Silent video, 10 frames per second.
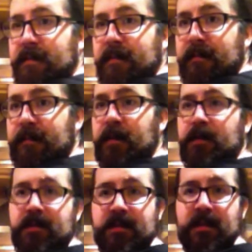
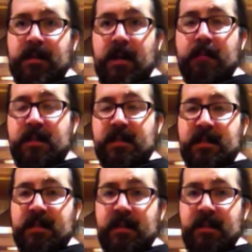food
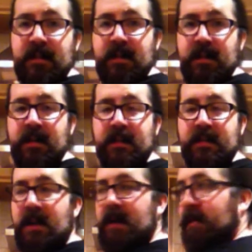cupboards,
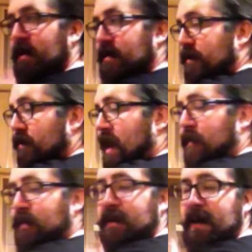so I'm going to
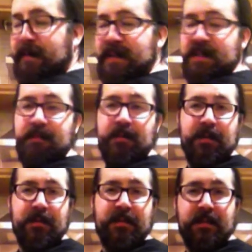grab a piece of
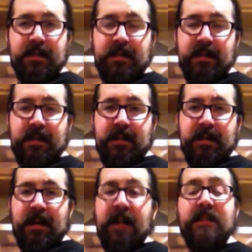food
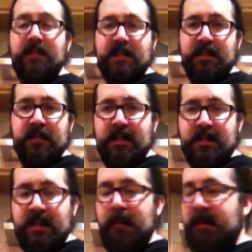out of each of these
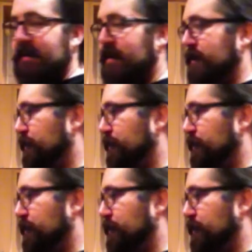cupboards.